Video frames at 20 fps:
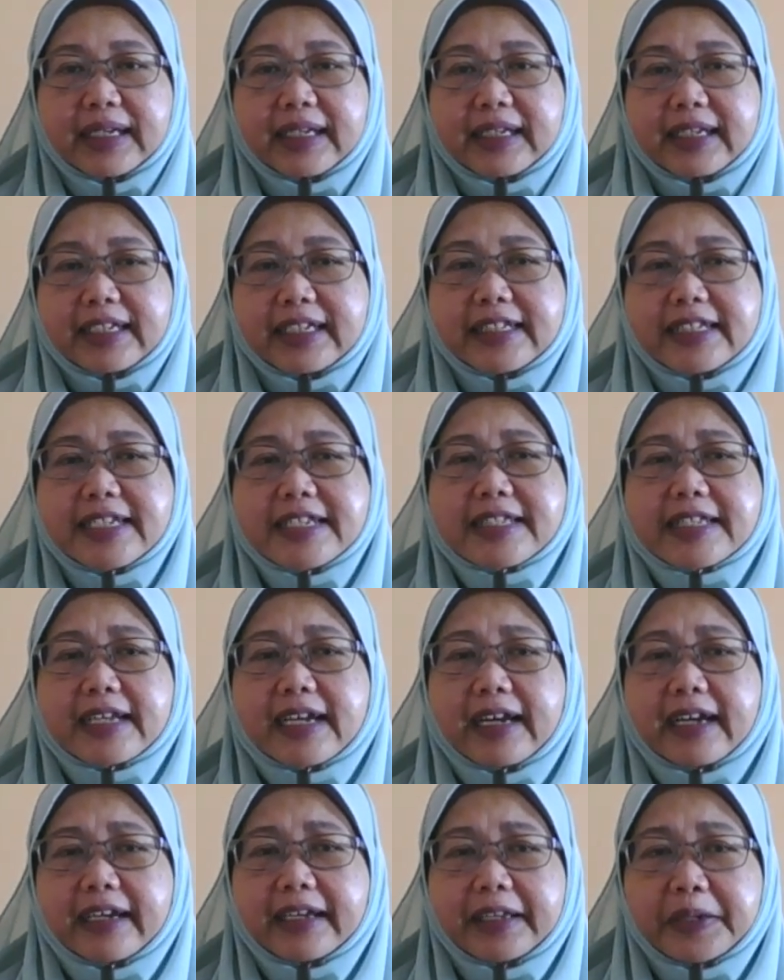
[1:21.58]
It is
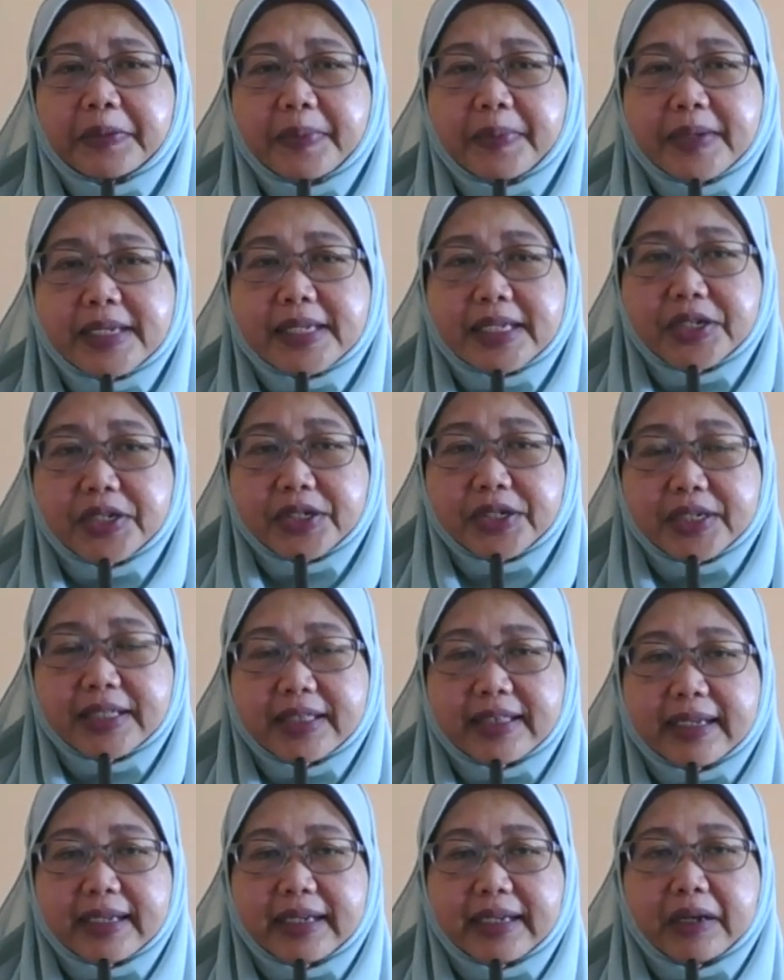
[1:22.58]
a higher
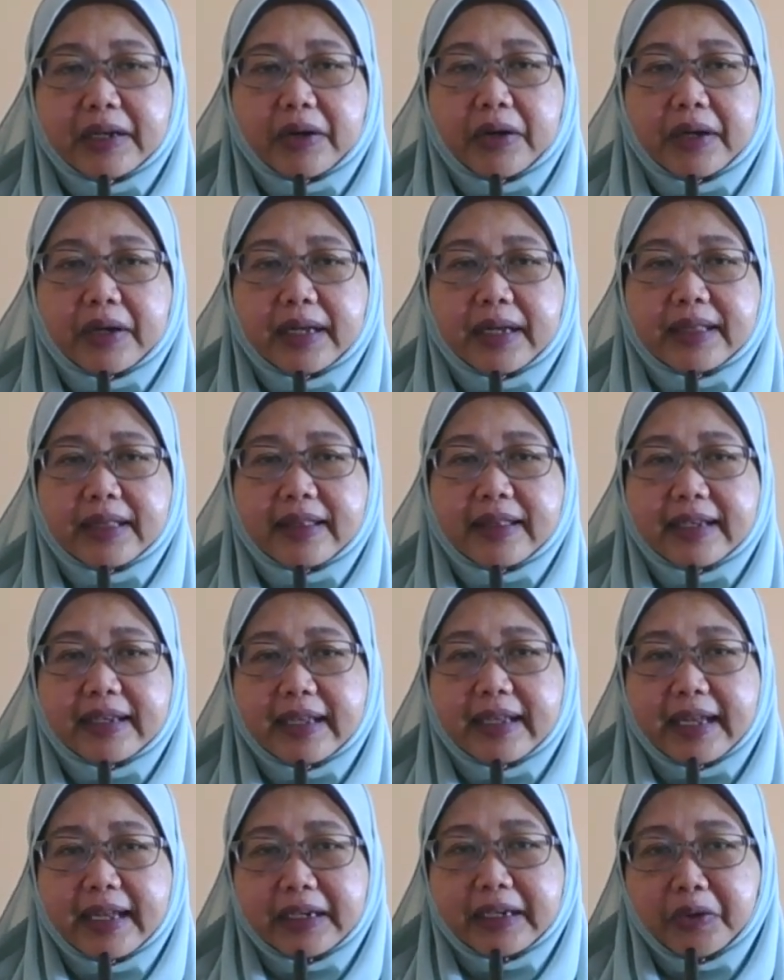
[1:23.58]
position than
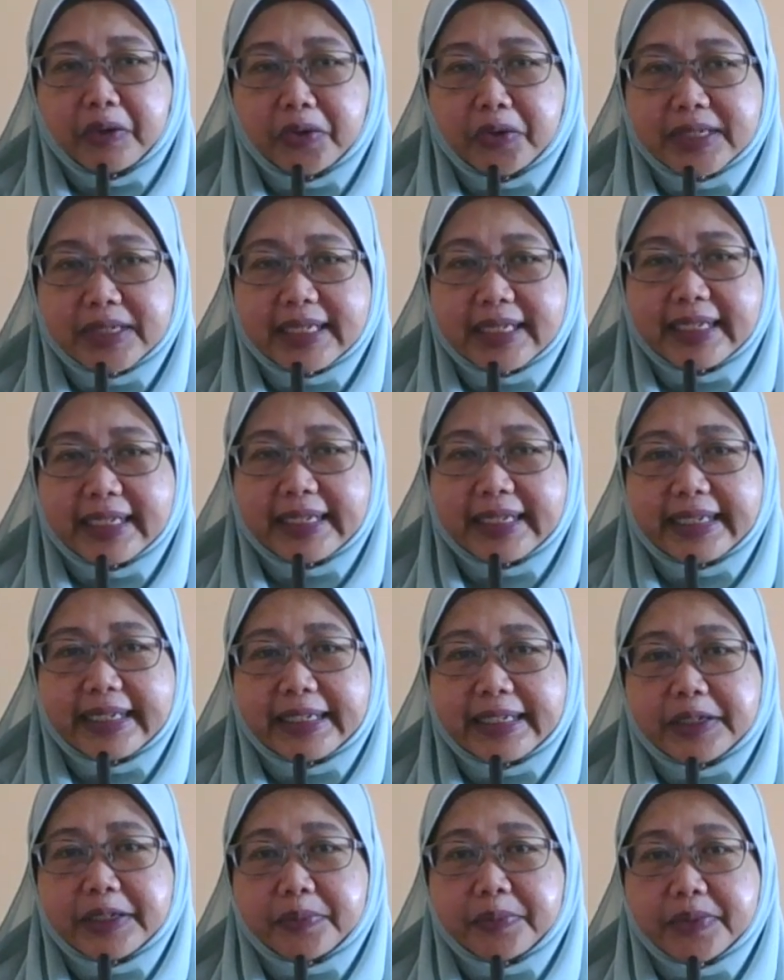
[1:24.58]
an orderly
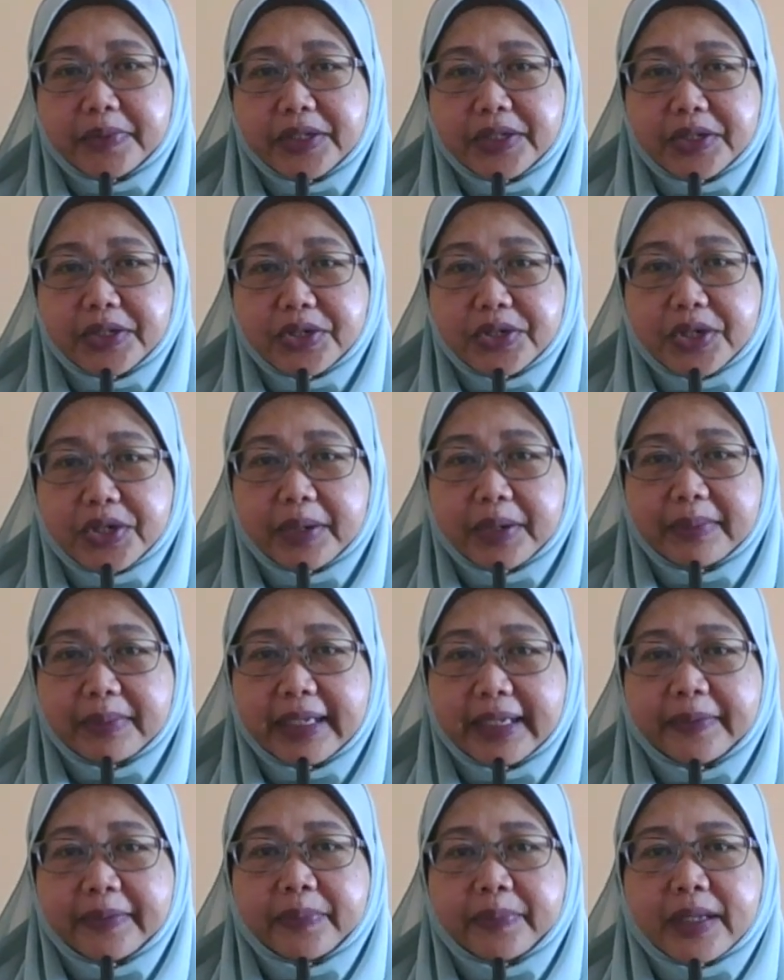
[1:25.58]
in the British
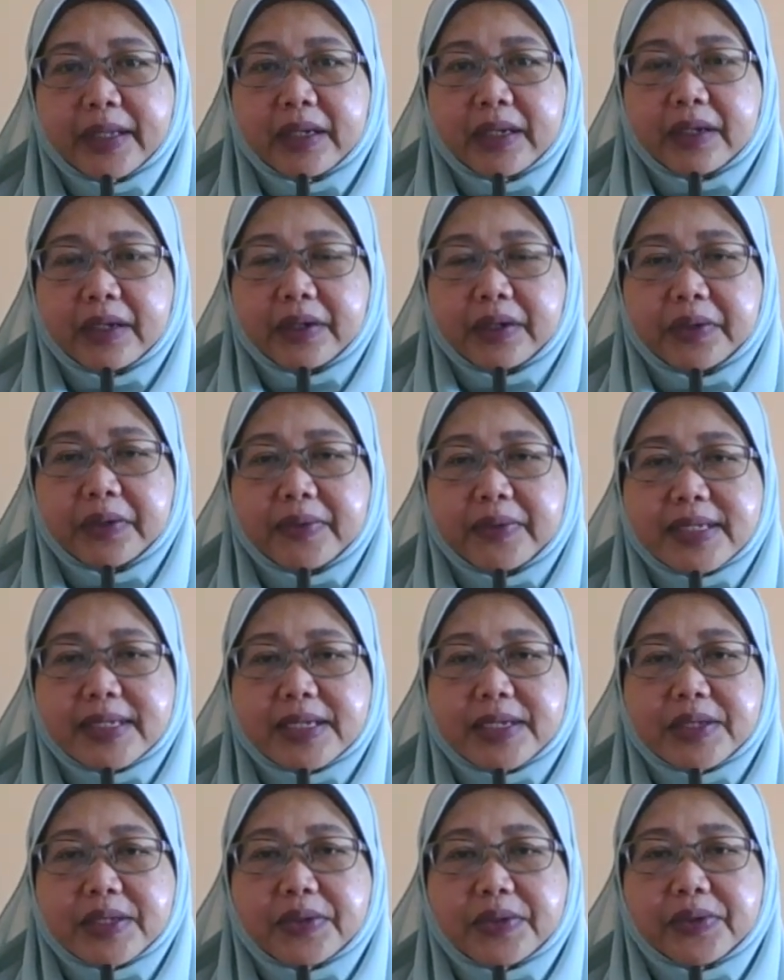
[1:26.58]
Army, who was
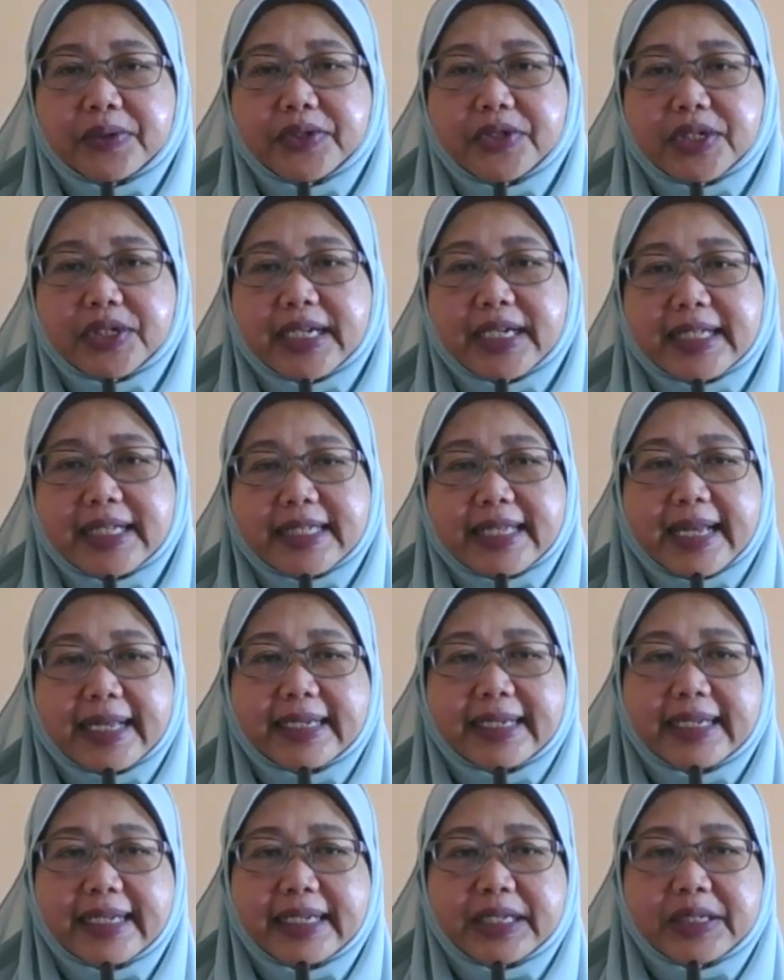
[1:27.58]
a soldier
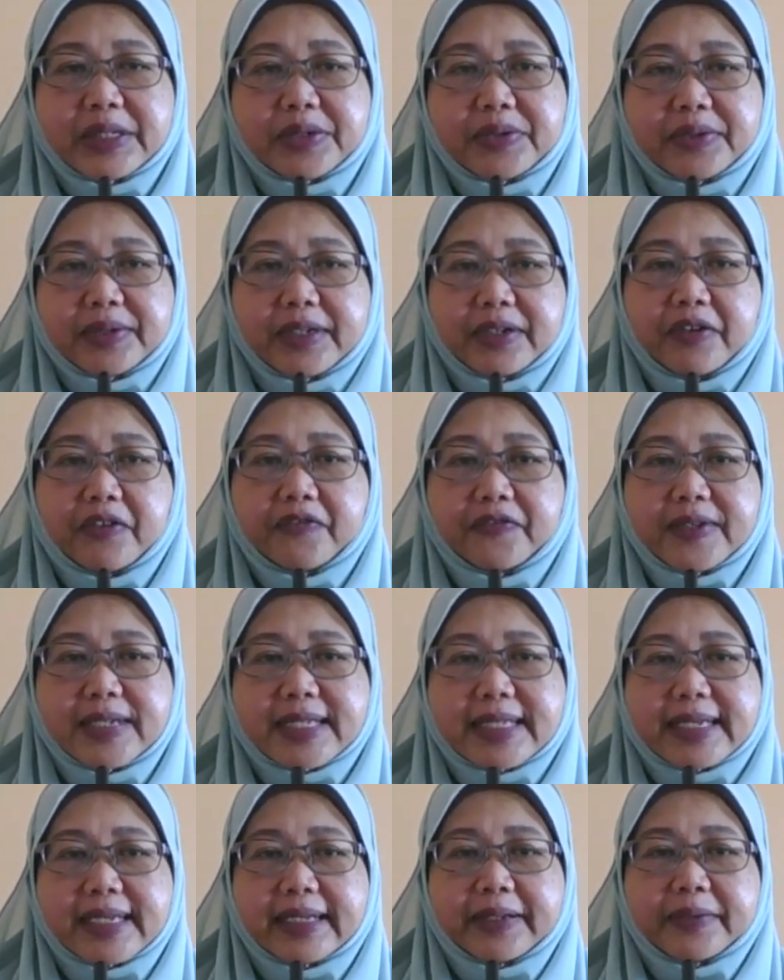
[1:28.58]
attending to an
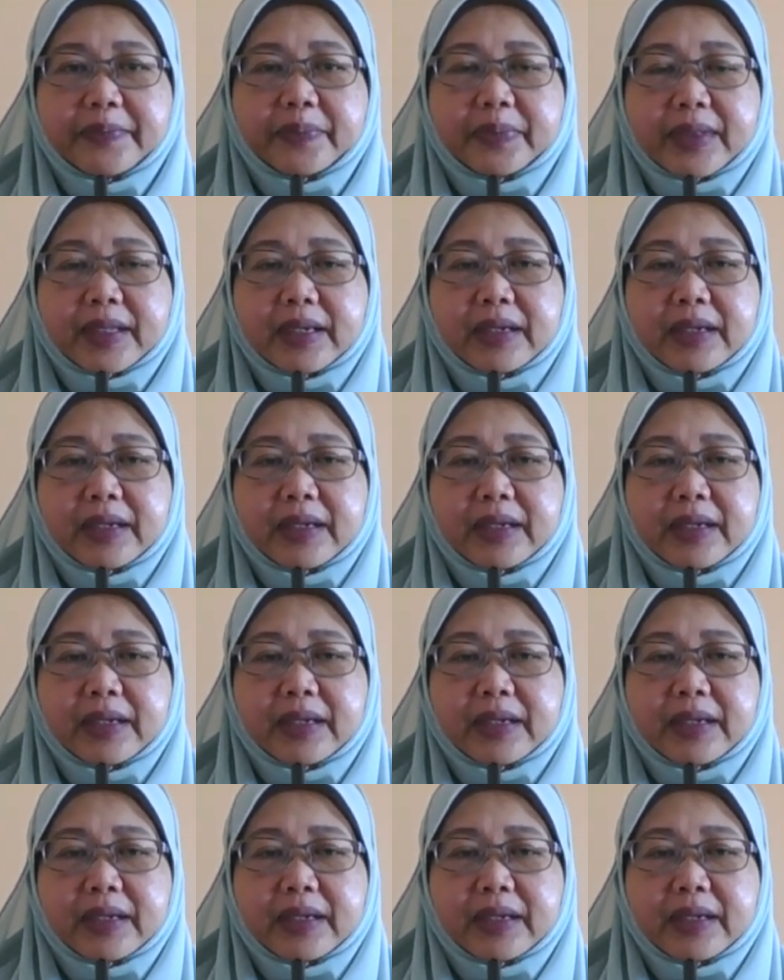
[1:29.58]
officer.